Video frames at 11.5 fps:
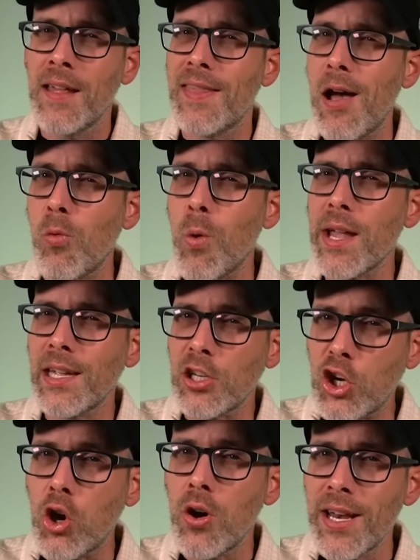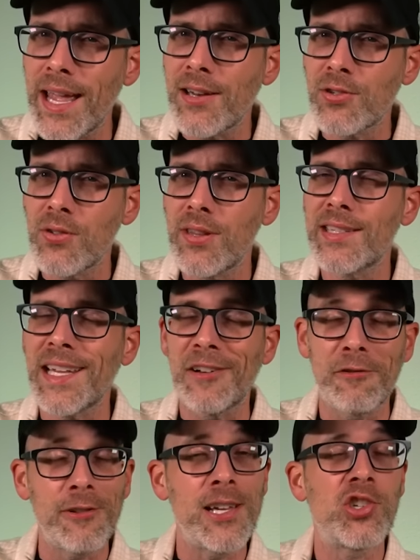that Wicked could enter this
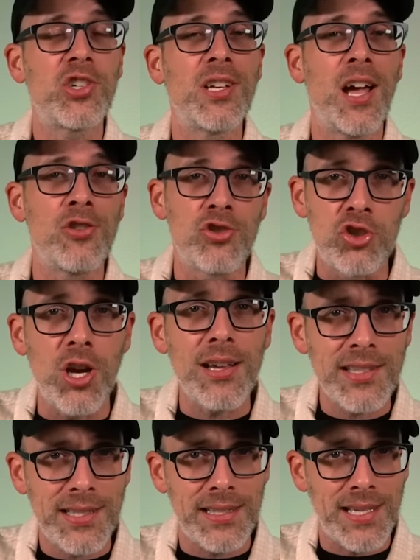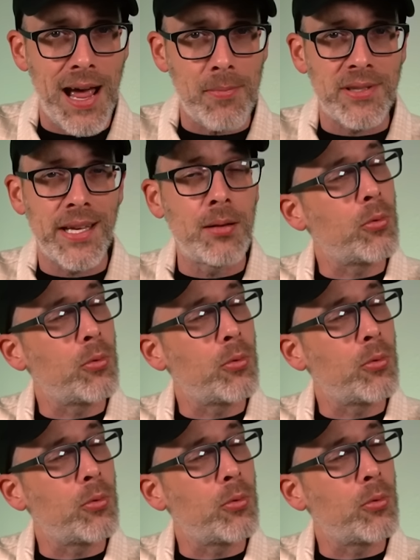inflation adjusted top 10,